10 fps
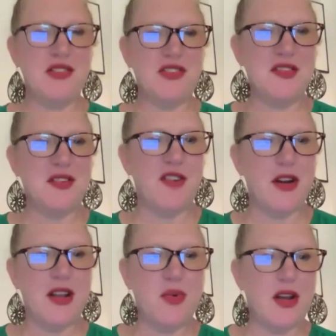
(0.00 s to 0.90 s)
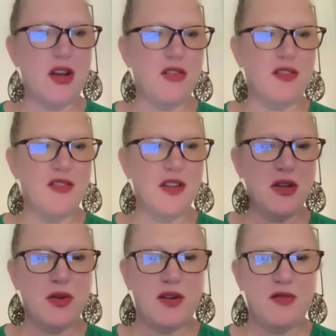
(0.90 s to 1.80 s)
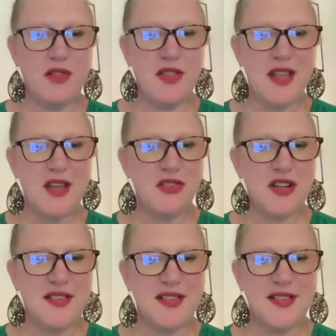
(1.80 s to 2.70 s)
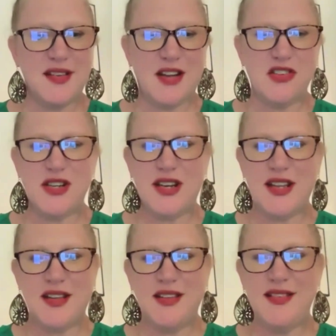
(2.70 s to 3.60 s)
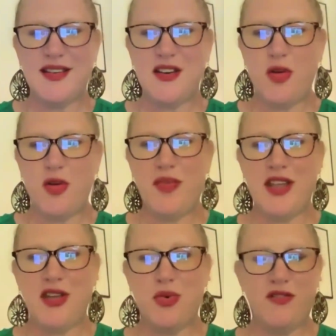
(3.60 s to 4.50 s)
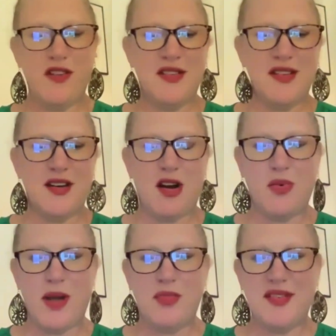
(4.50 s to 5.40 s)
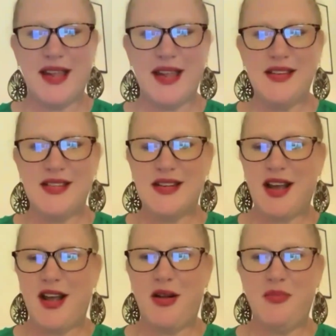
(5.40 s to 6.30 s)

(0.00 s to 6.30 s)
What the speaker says: just a very quick overview of what the Eco Justice Connection is and hope that you will visit our website.